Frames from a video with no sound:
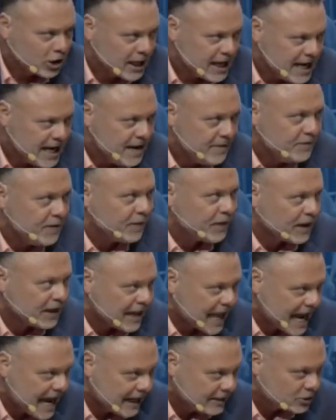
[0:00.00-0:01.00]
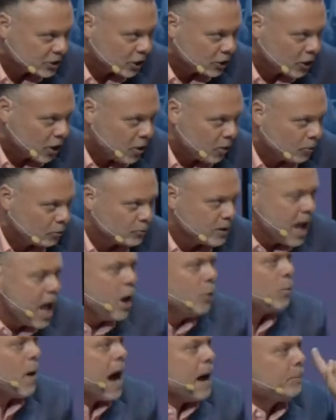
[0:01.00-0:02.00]
to leave the land alone,
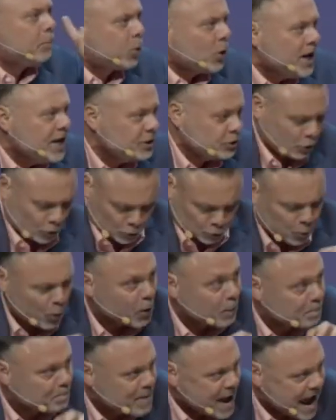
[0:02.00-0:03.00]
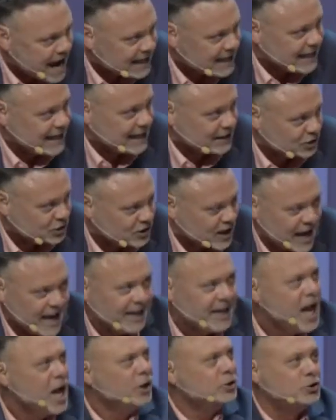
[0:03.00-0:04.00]
while preachers were begging and
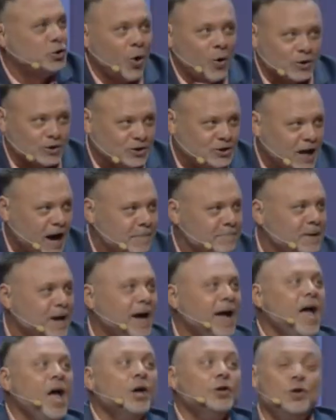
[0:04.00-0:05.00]
saying, George W.,